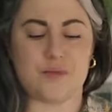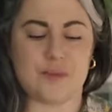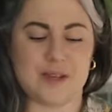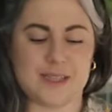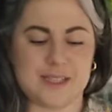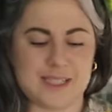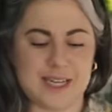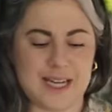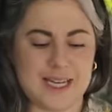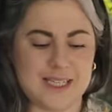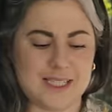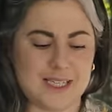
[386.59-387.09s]
three
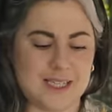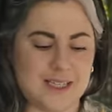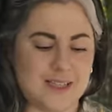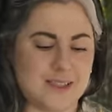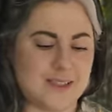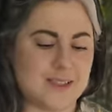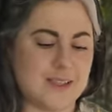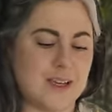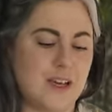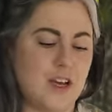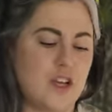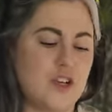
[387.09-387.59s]

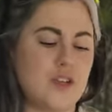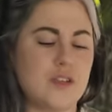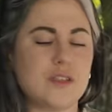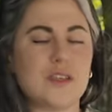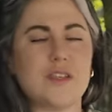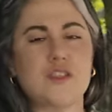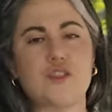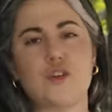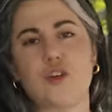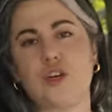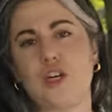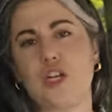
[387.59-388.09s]
sizes, just
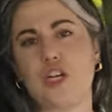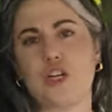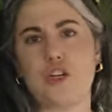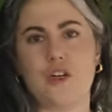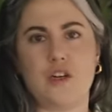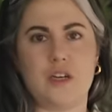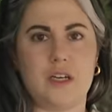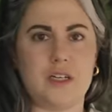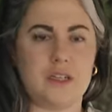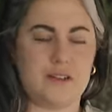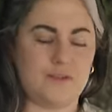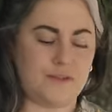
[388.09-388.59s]
because they're gonna
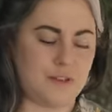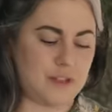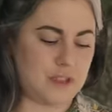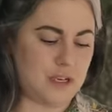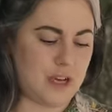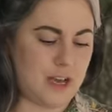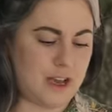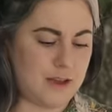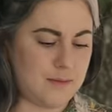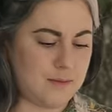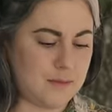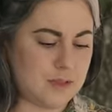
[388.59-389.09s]
cook at different
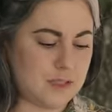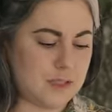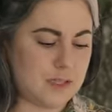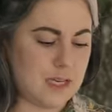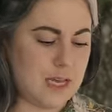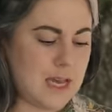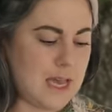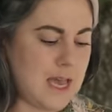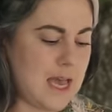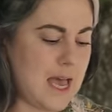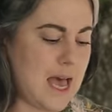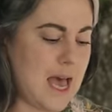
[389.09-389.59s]
times.
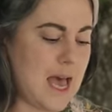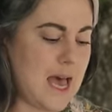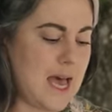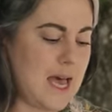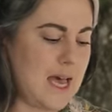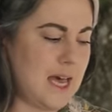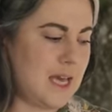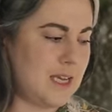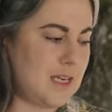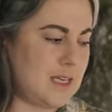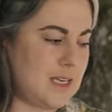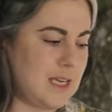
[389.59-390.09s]

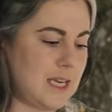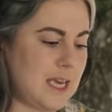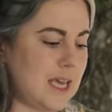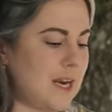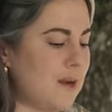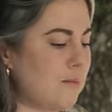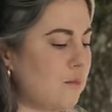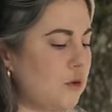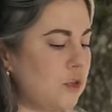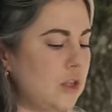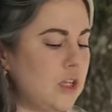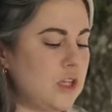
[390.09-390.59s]
And again,
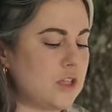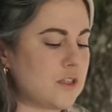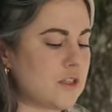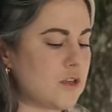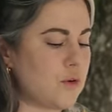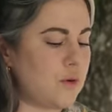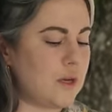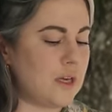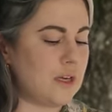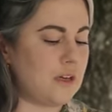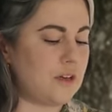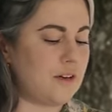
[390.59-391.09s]
I'm really just
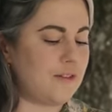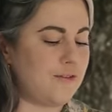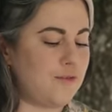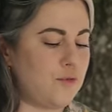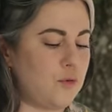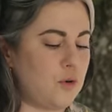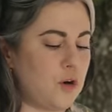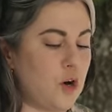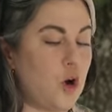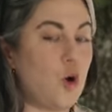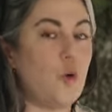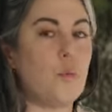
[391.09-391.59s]
going
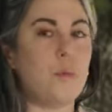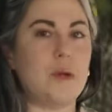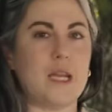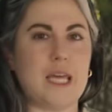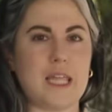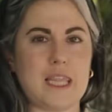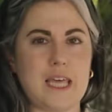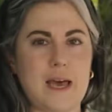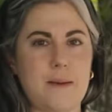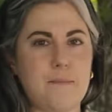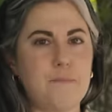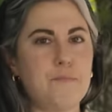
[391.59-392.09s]
for
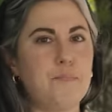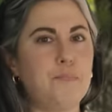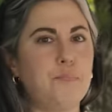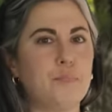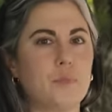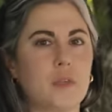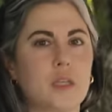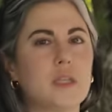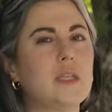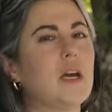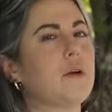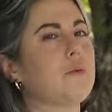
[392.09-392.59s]
opening them,
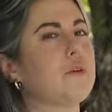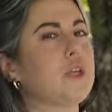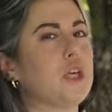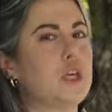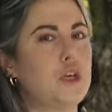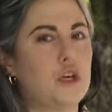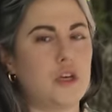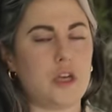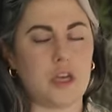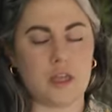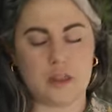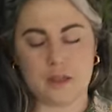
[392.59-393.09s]
not really
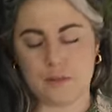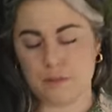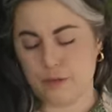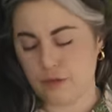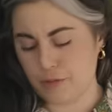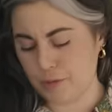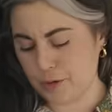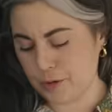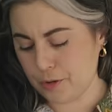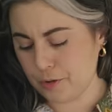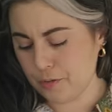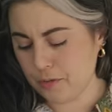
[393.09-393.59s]
cooking them
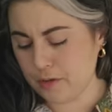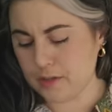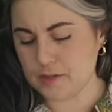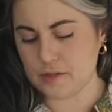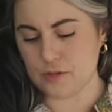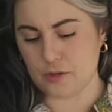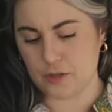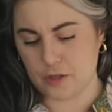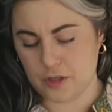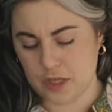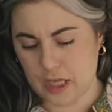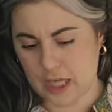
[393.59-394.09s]
through, because
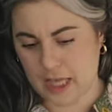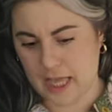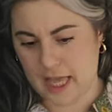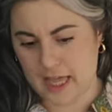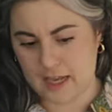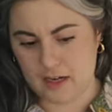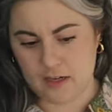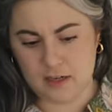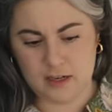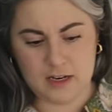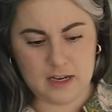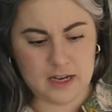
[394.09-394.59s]
they'll cook
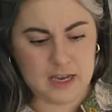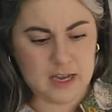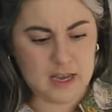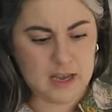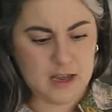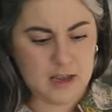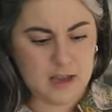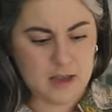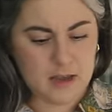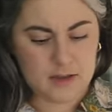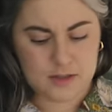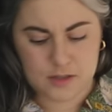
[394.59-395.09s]
again.
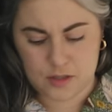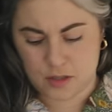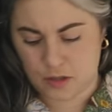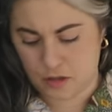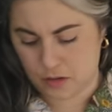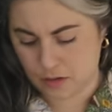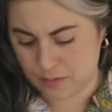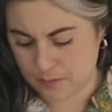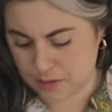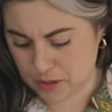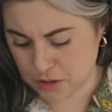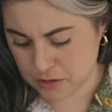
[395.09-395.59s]

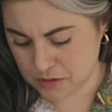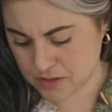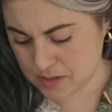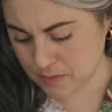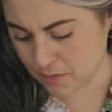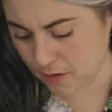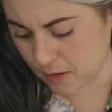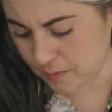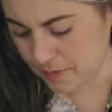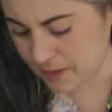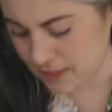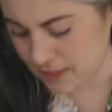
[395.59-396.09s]
So I'm gonna do small,